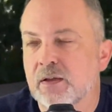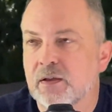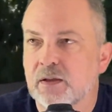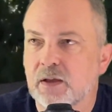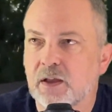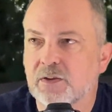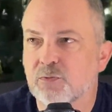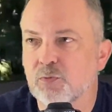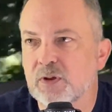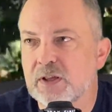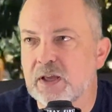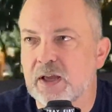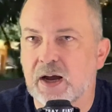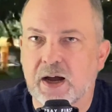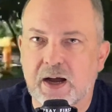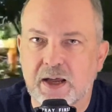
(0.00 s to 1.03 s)
it's
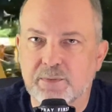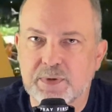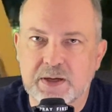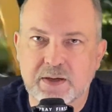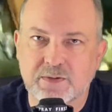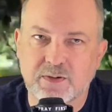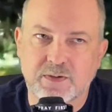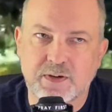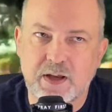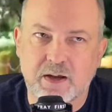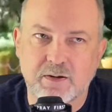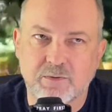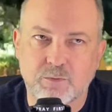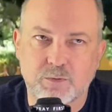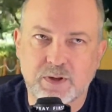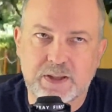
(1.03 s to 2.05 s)
really odd because there's
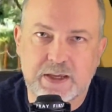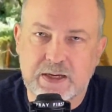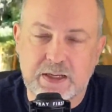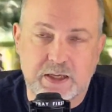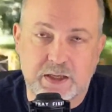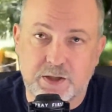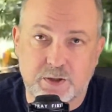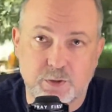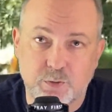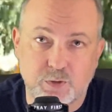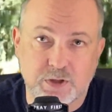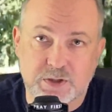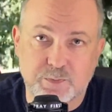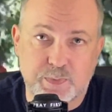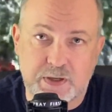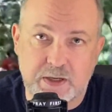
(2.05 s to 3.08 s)
not really any queue to
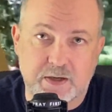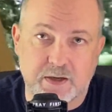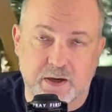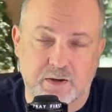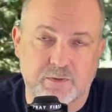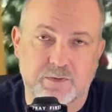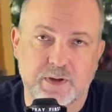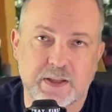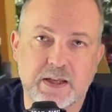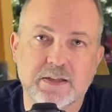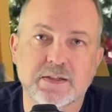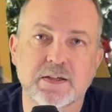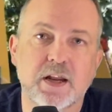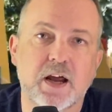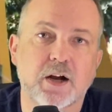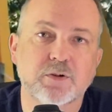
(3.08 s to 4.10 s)
speak of, and that's
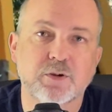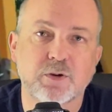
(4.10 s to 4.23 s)
Dr.